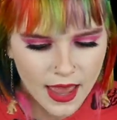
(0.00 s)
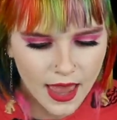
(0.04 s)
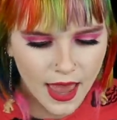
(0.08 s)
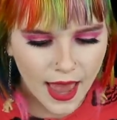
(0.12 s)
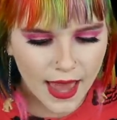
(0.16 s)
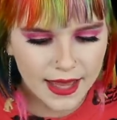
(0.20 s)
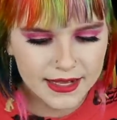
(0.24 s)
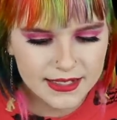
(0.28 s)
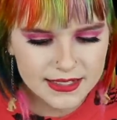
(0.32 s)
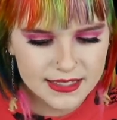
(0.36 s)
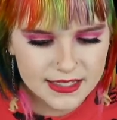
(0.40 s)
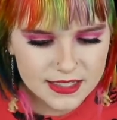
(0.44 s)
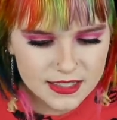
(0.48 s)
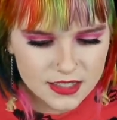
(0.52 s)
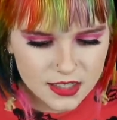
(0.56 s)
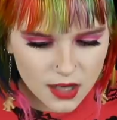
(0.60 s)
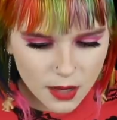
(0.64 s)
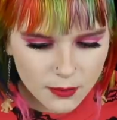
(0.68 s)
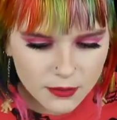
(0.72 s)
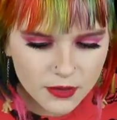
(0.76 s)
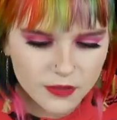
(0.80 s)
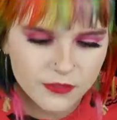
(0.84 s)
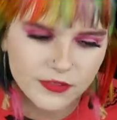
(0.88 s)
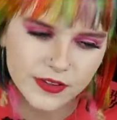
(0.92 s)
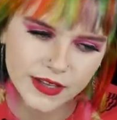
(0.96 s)
And some
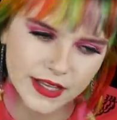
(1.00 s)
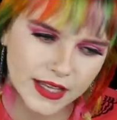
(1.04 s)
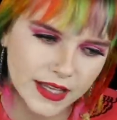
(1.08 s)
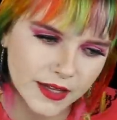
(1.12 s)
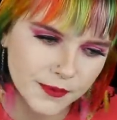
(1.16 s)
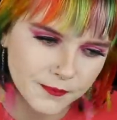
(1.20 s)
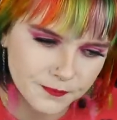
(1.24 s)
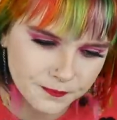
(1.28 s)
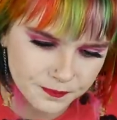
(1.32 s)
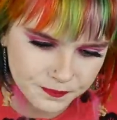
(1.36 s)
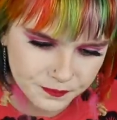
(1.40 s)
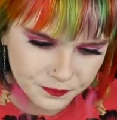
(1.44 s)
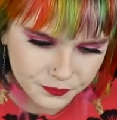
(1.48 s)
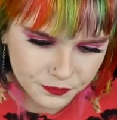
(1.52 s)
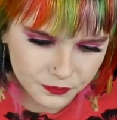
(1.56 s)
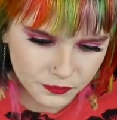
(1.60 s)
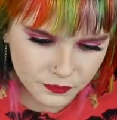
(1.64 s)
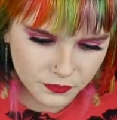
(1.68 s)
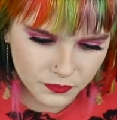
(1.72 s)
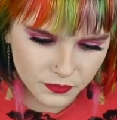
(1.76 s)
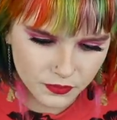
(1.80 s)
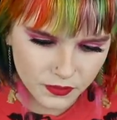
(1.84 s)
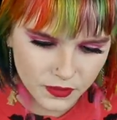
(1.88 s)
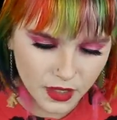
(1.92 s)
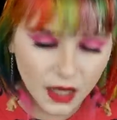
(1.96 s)
of it,
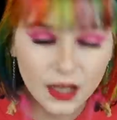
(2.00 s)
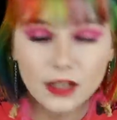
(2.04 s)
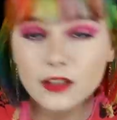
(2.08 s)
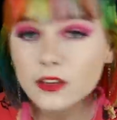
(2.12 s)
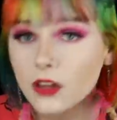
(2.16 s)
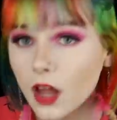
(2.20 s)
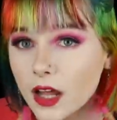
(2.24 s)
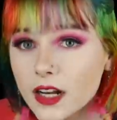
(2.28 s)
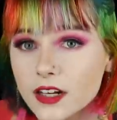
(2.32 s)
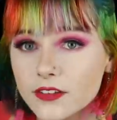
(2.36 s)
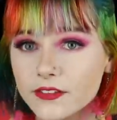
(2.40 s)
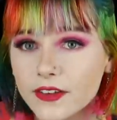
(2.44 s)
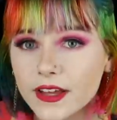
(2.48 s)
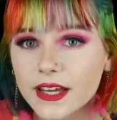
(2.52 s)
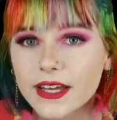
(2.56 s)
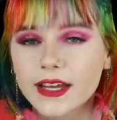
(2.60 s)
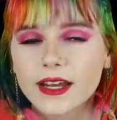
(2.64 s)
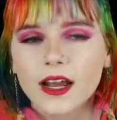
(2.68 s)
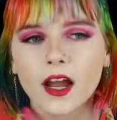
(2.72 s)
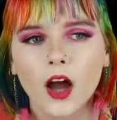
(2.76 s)
a lot of it,